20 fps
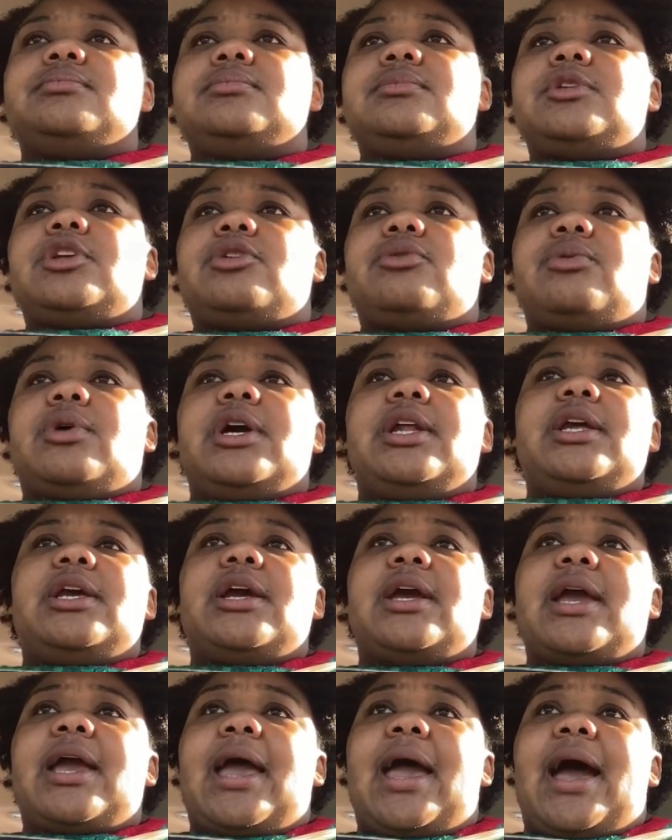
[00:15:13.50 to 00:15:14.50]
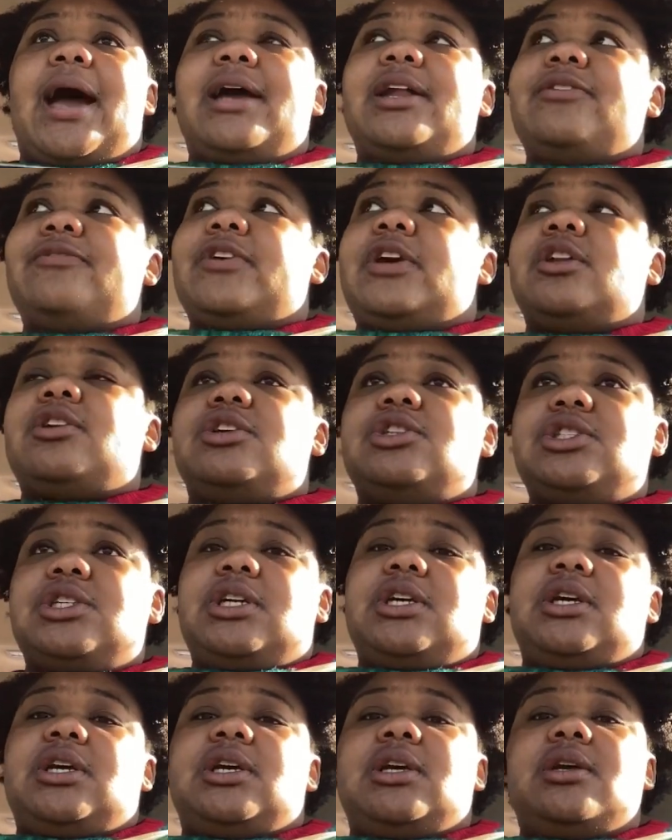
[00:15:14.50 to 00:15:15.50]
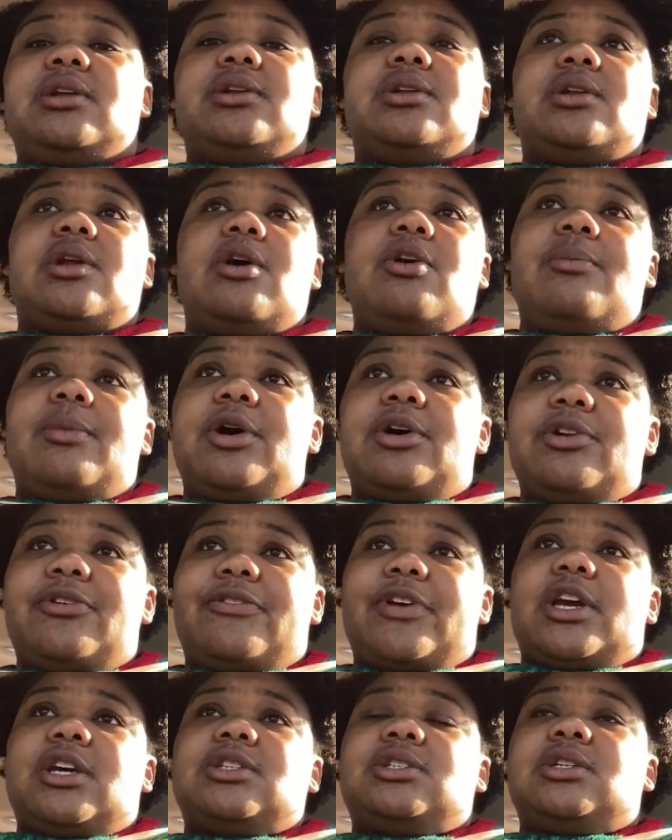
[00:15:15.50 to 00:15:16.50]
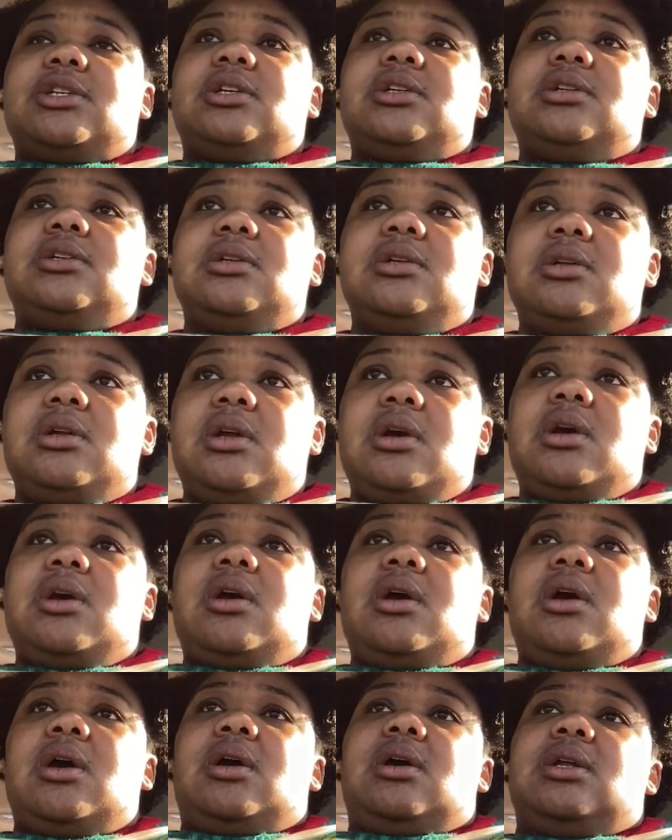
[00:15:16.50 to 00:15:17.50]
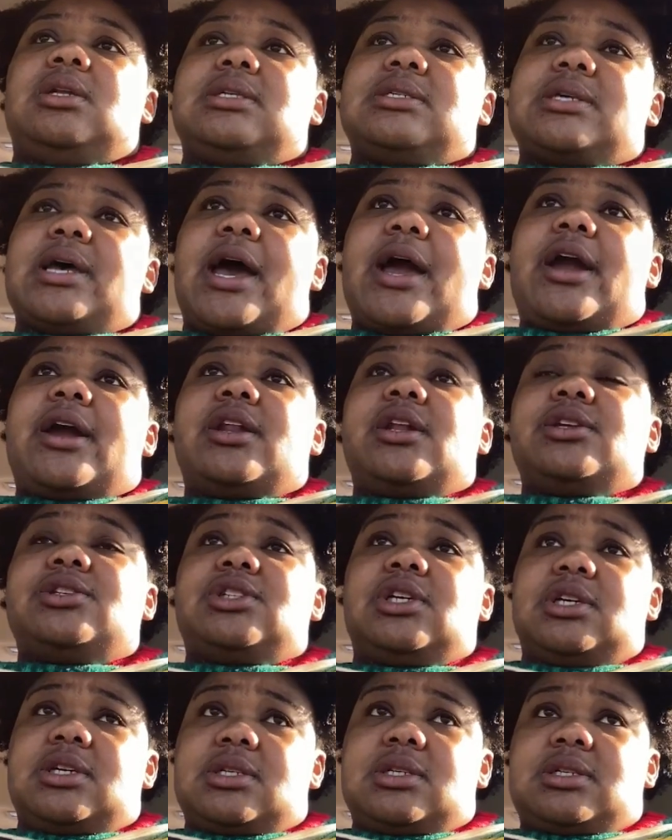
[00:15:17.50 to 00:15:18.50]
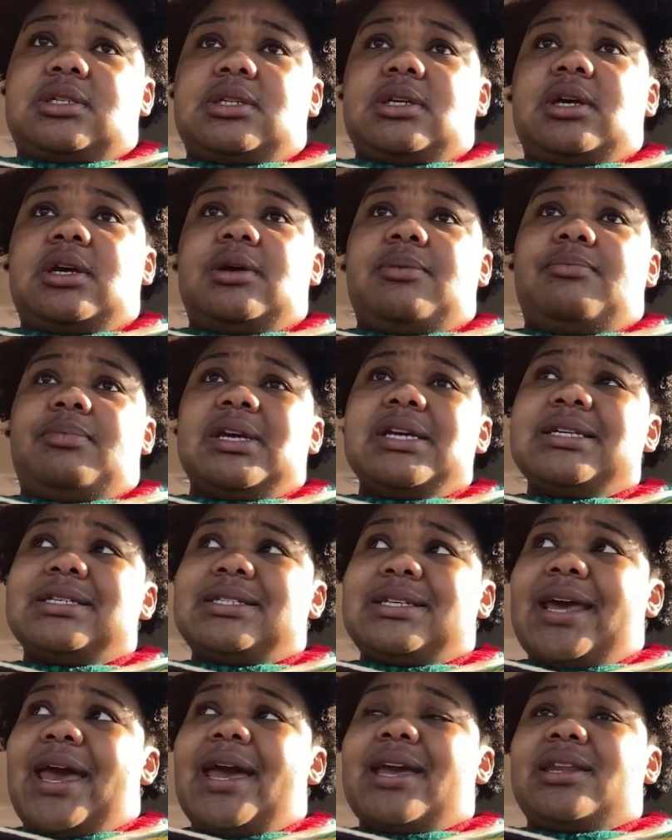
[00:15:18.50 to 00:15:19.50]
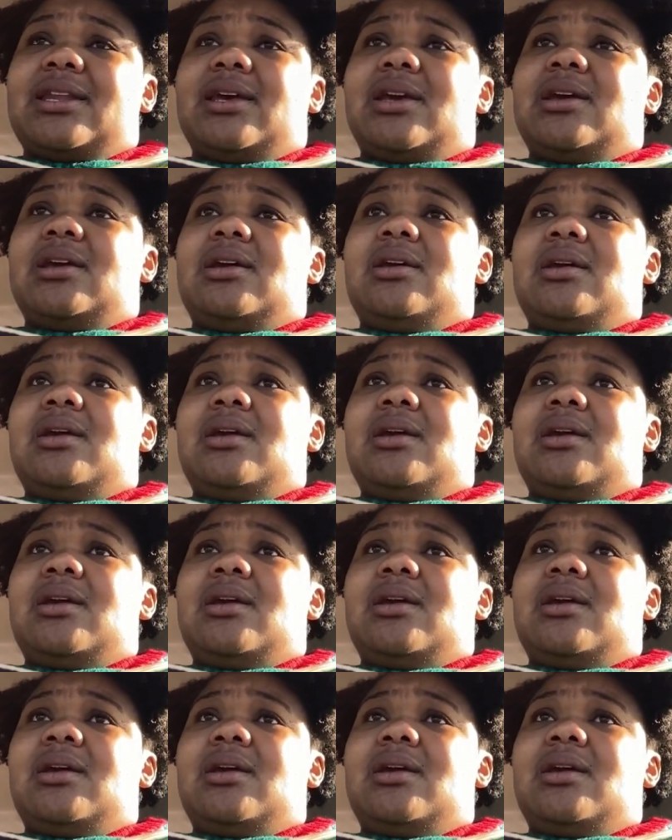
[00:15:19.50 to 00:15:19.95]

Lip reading: Running out of energy, no motivation, a desire to just be stagnant.